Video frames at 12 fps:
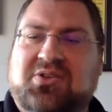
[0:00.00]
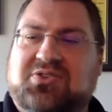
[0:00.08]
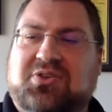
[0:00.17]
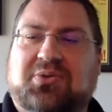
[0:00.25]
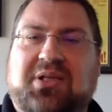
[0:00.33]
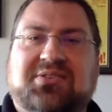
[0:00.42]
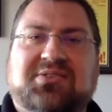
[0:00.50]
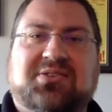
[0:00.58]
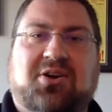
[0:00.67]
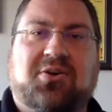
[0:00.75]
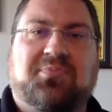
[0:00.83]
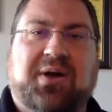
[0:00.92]
So let's
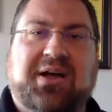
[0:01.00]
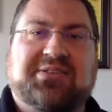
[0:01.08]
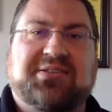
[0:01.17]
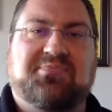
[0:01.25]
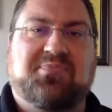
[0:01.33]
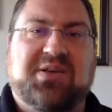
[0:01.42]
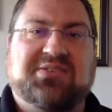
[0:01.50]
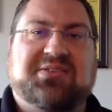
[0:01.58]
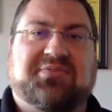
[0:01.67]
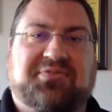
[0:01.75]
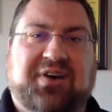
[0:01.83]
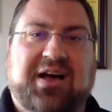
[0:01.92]
start by
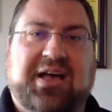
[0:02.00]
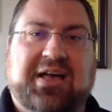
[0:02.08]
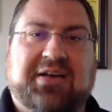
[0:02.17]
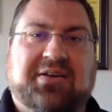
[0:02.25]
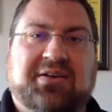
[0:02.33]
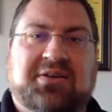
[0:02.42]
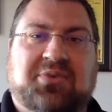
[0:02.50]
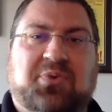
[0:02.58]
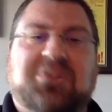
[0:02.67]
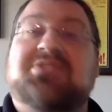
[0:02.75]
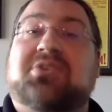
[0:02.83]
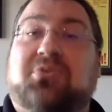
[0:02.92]
demystifying
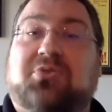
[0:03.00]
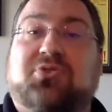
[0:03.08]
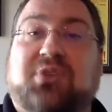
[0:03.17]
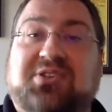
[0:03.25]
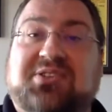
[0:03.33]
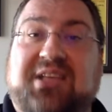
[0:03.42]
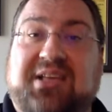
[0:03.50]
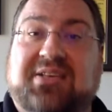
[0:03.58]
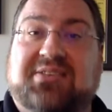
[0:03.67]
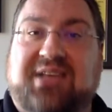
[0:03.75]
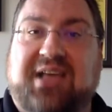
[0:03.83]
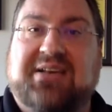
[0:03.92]
what Zero Trust
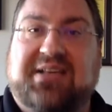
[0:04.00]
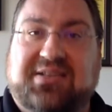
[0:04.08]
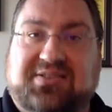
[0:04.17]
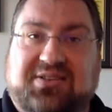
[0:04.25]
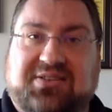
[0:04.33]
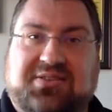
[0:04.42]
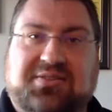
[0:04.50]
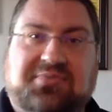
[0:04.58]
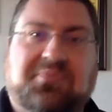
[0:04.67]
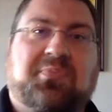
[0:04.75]
is and isn't.